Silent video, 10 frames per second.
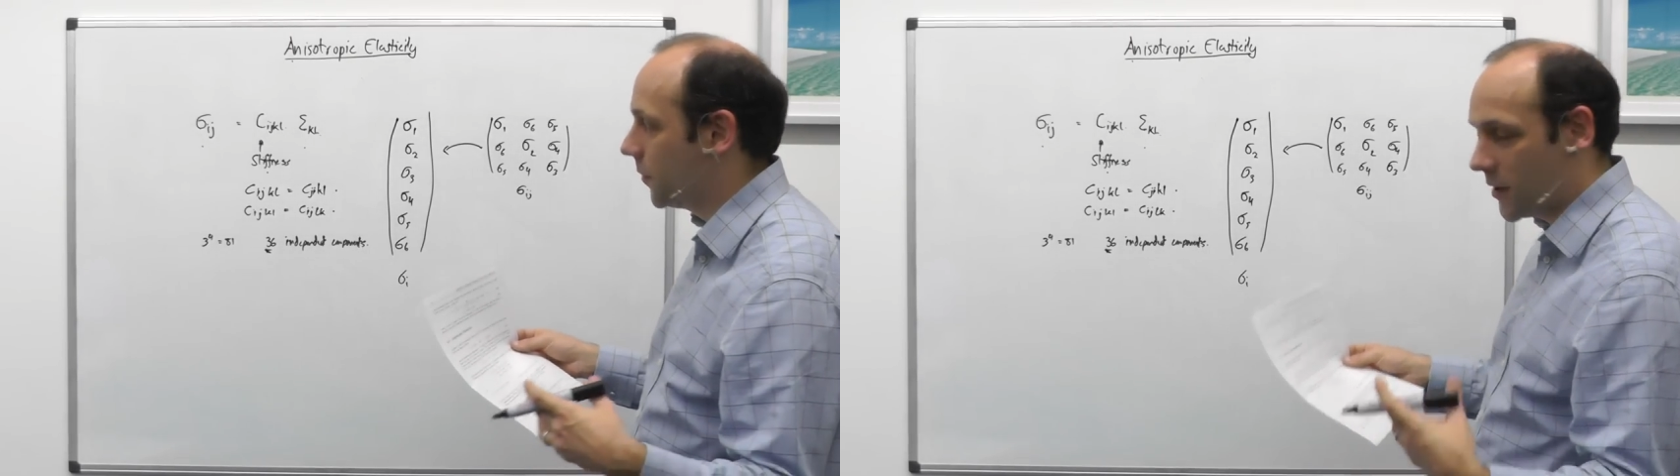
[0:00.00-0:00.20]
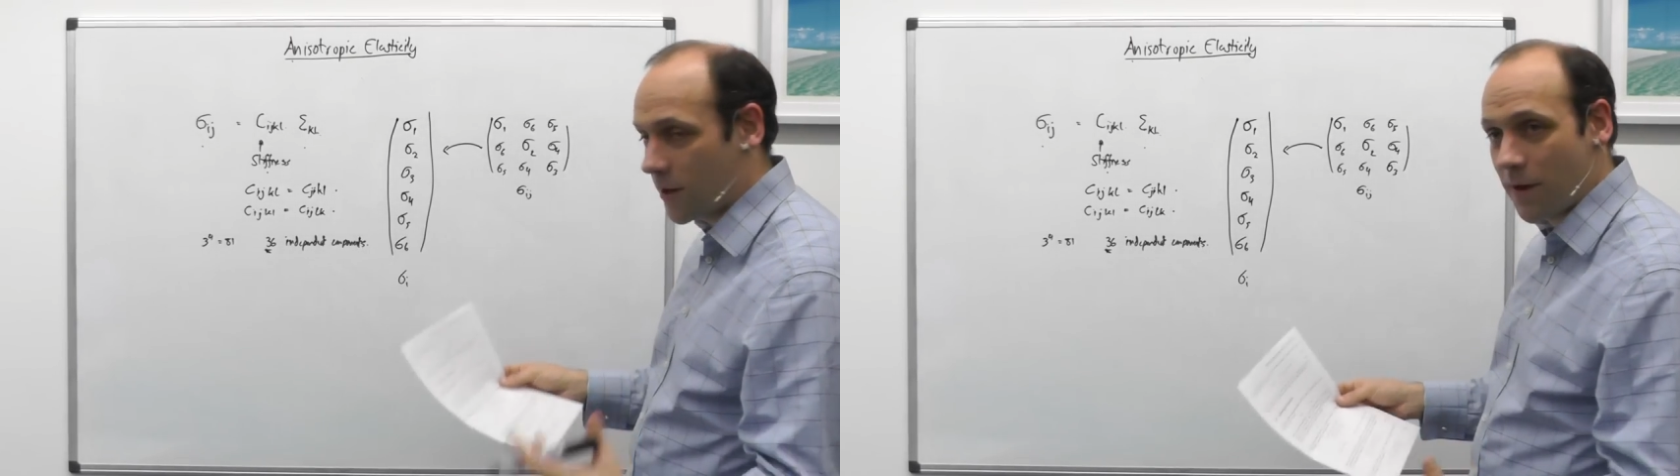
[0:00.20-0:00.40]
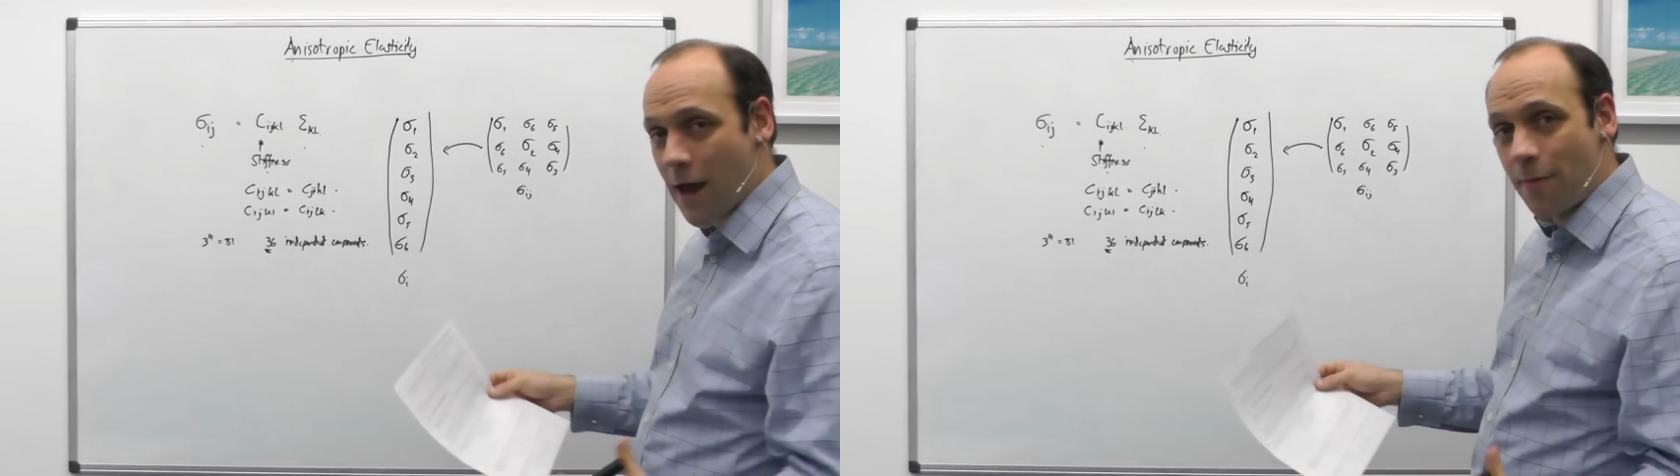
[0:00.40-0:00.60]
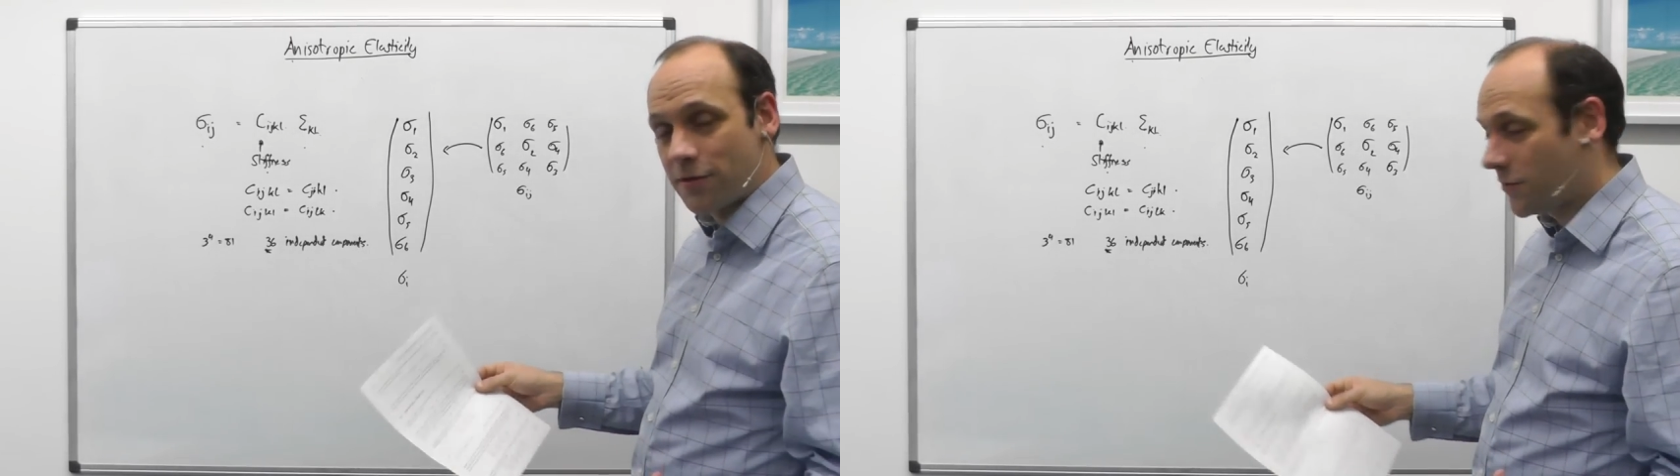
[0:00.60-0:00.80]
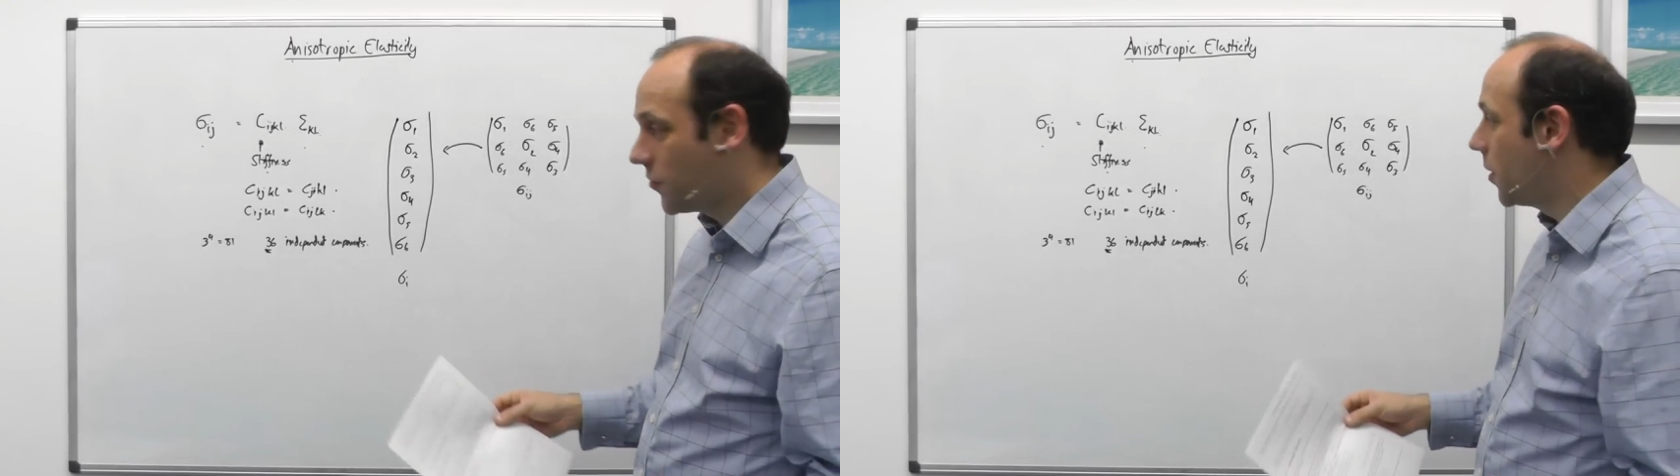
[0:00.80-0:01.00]
we're going to be able
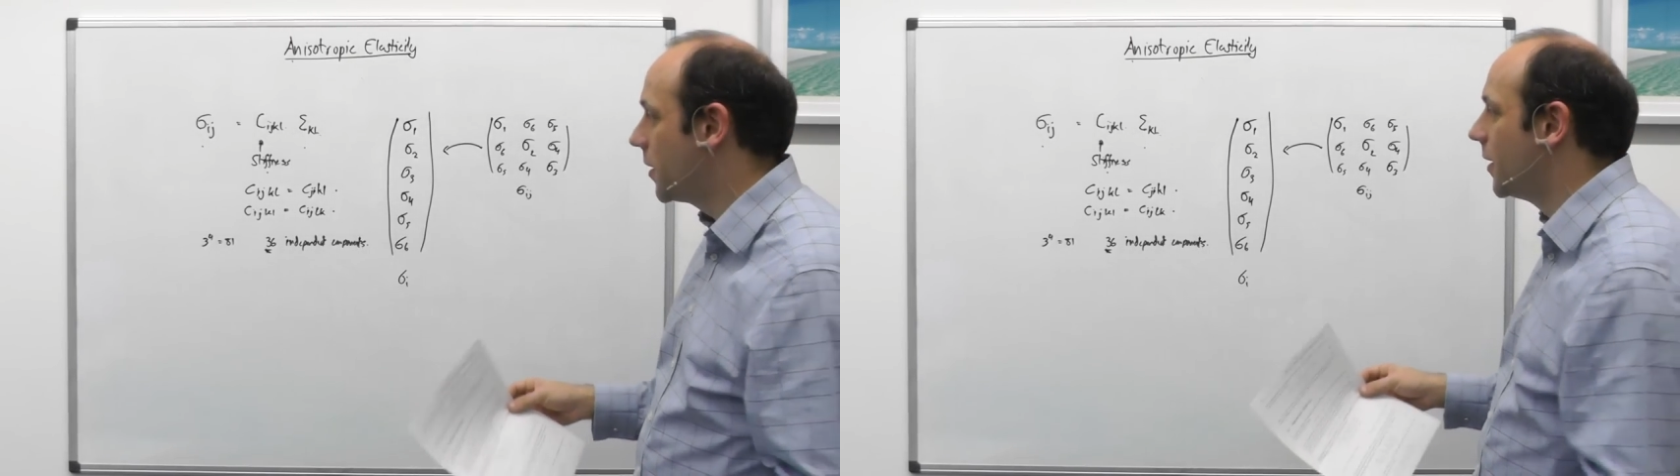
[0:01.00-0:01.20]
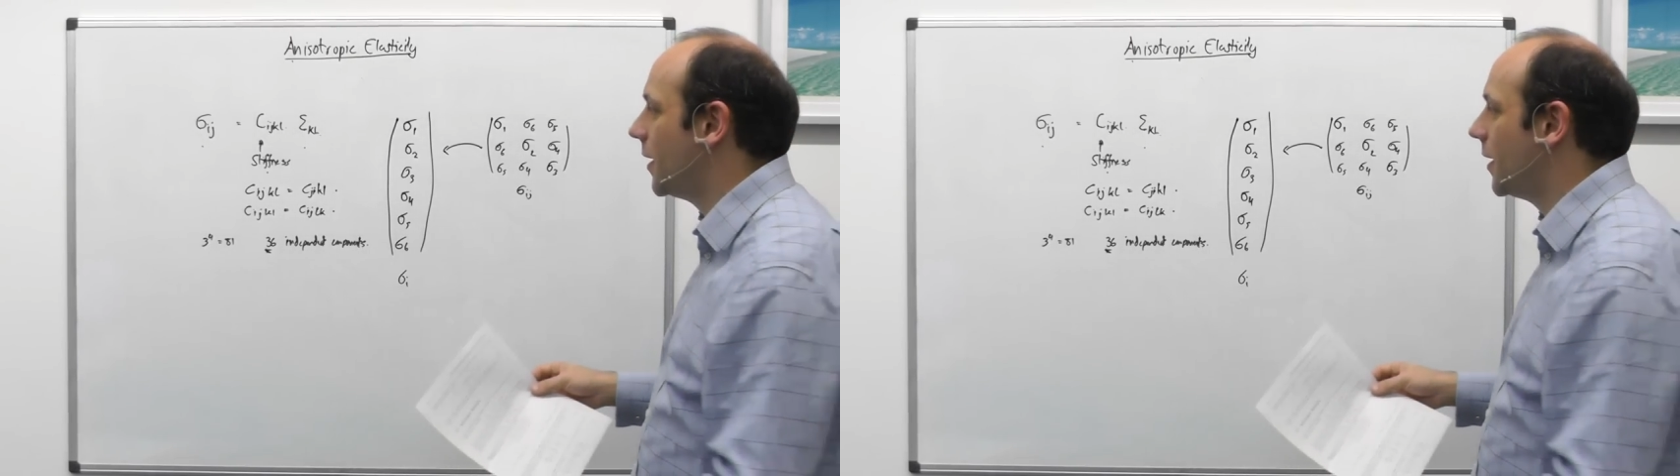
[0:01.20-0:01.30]
to write